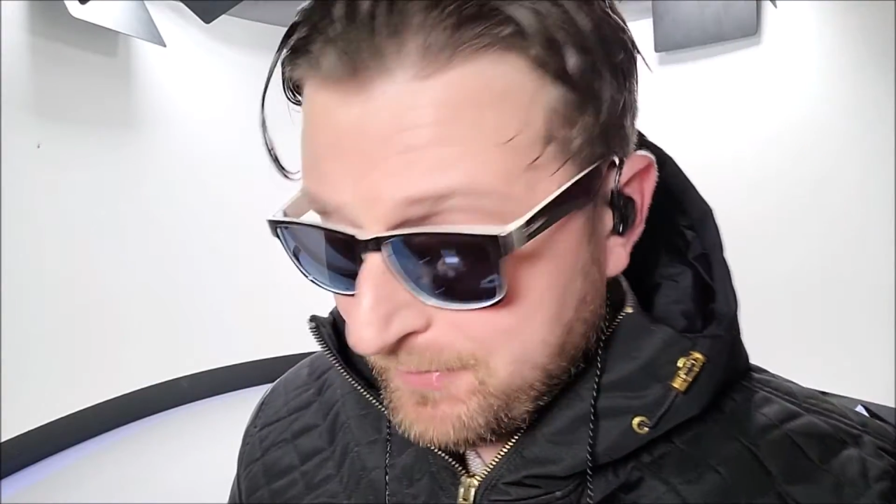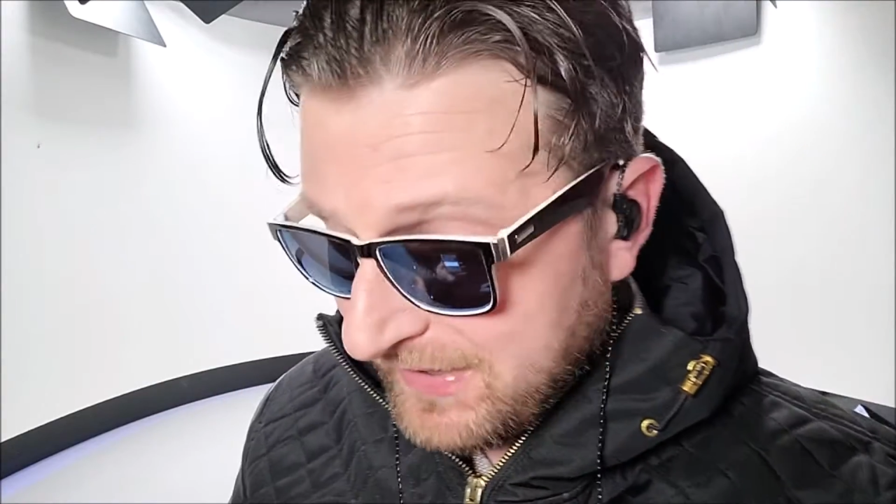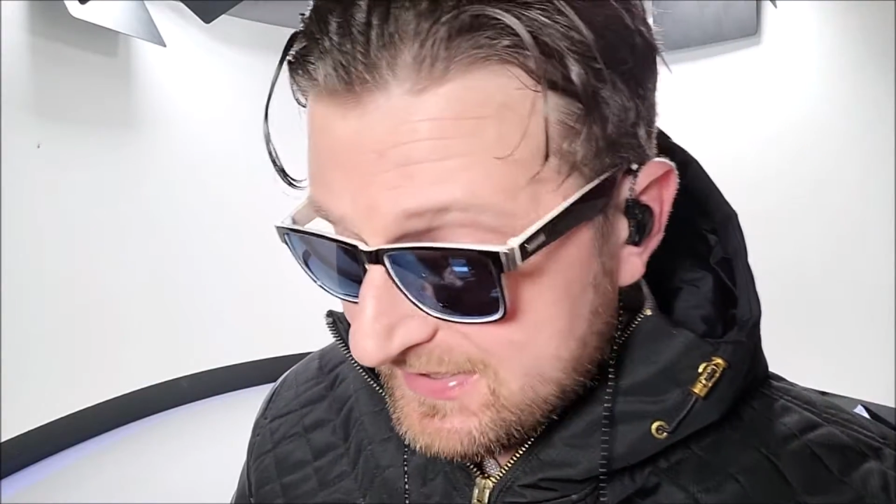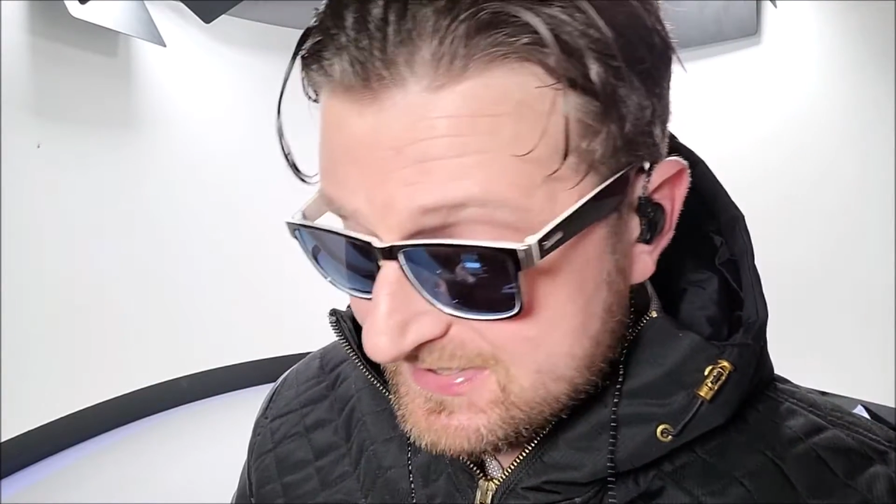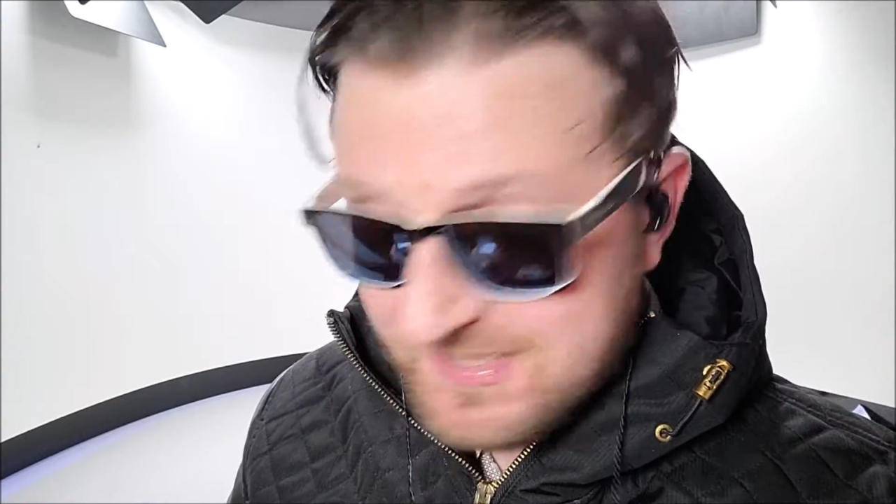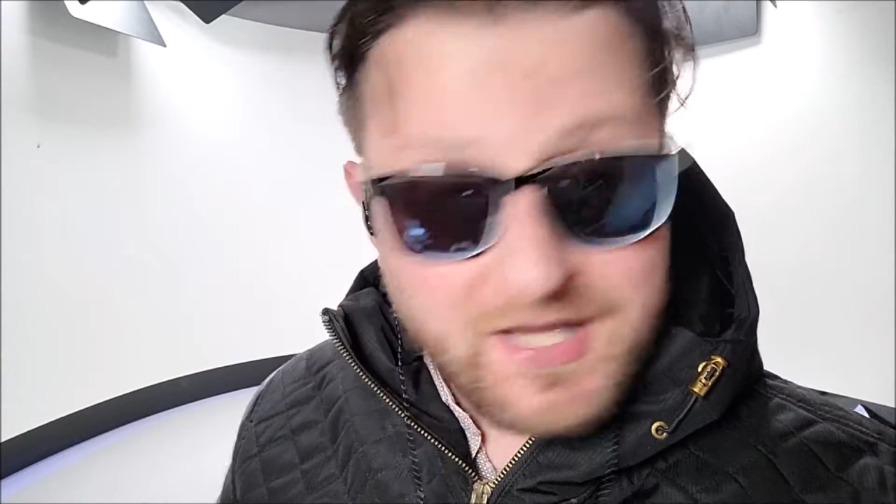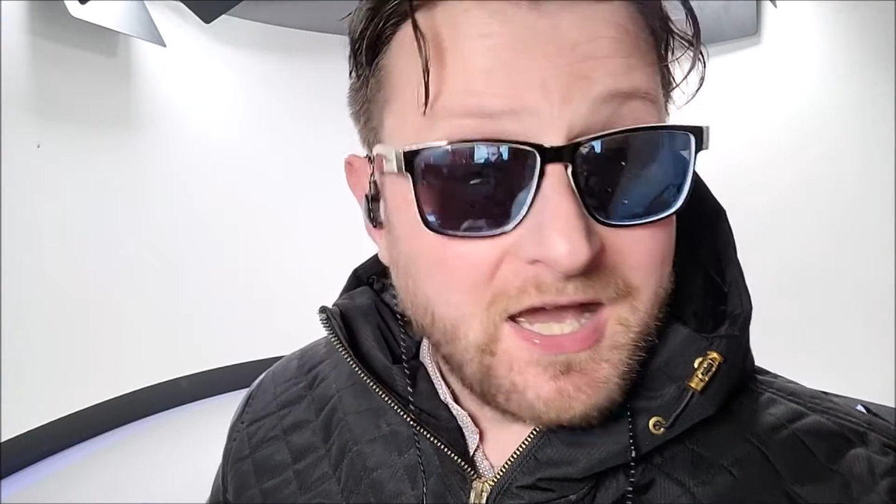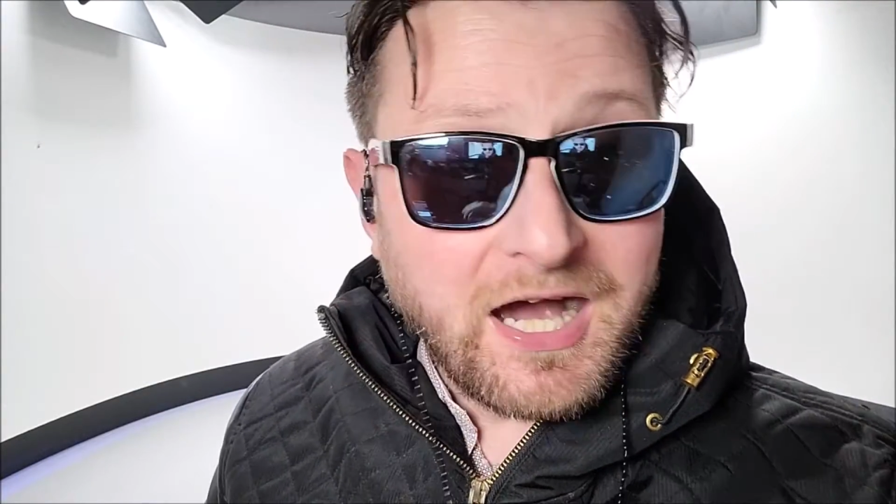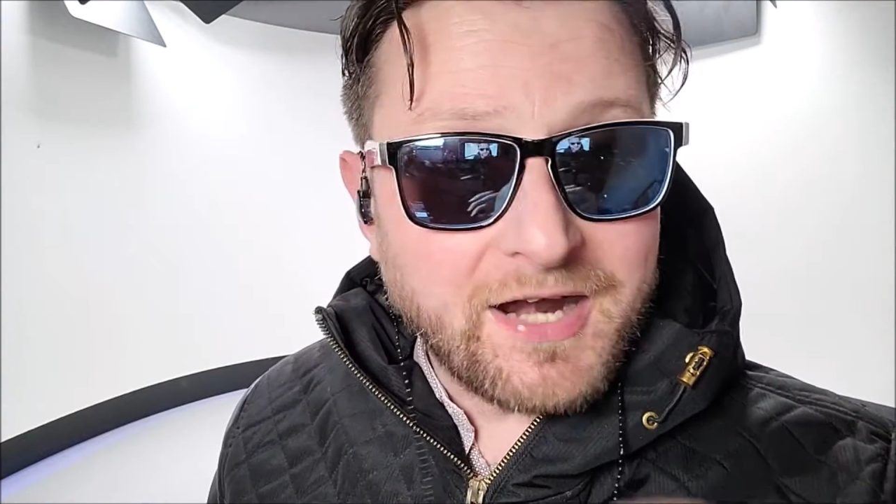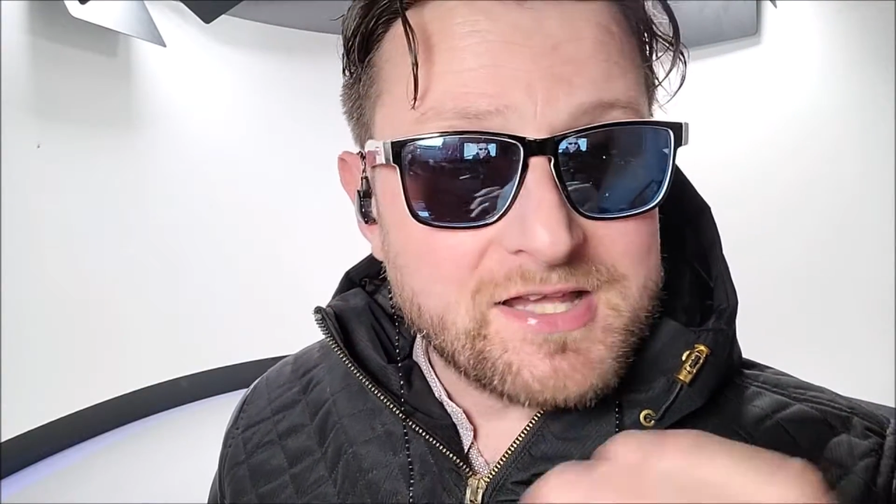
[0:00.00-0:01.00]
bass,
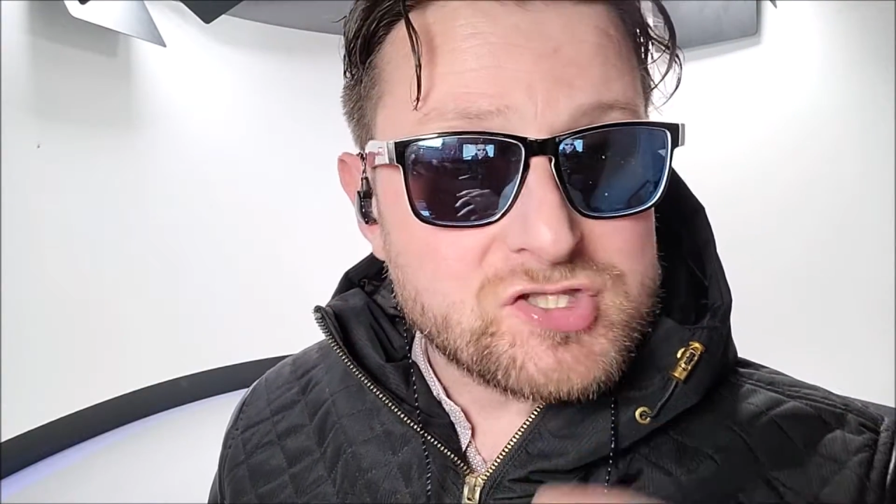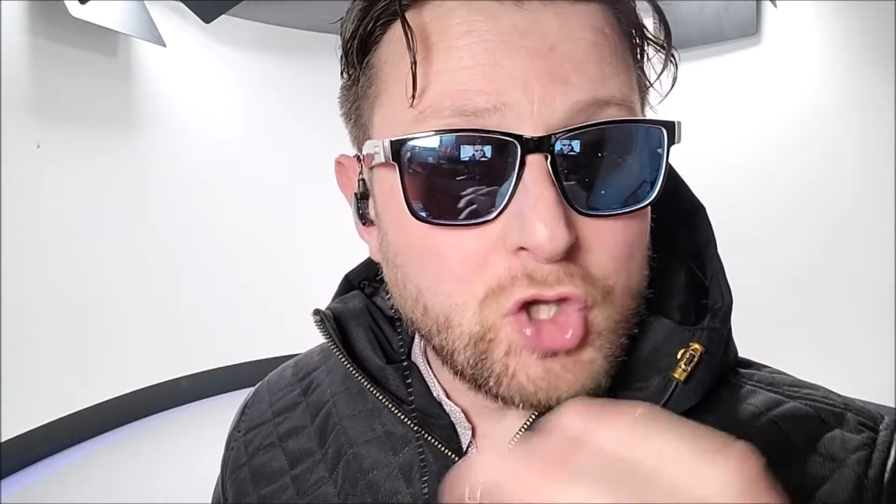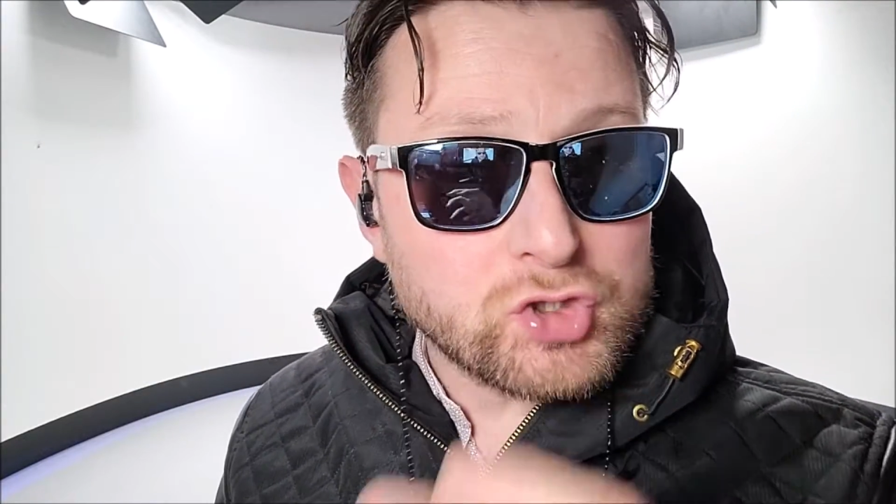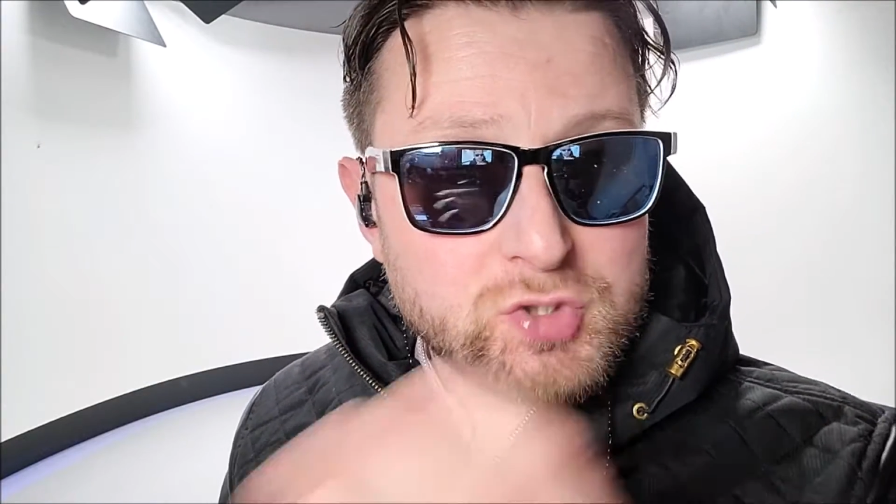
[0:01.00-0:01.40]
and it's not